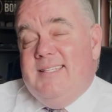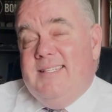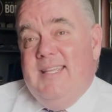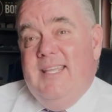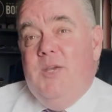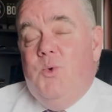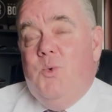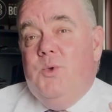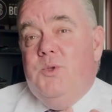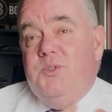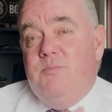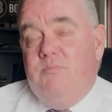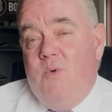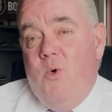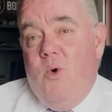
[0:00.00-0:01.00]
equals
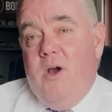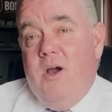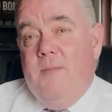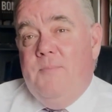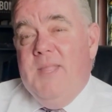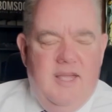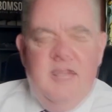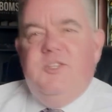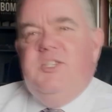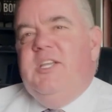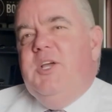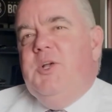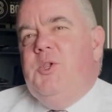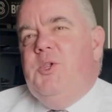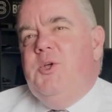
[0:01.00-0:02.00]
more. She
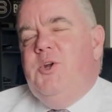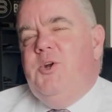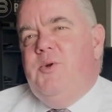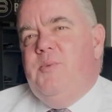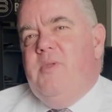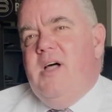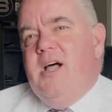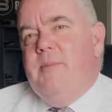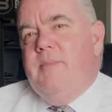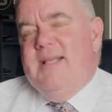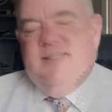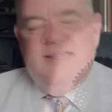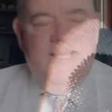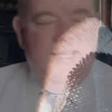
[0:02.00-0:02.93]
concluded her blog by saying